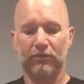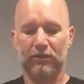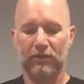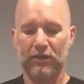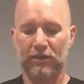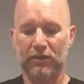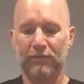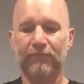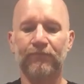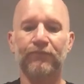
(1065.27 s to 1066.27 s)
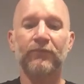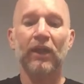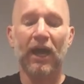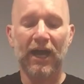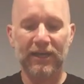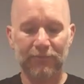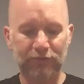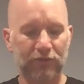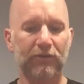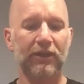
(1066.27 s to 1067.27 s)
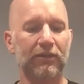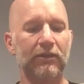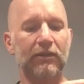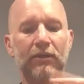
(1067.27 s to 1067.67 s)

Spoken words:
Okay. I am doing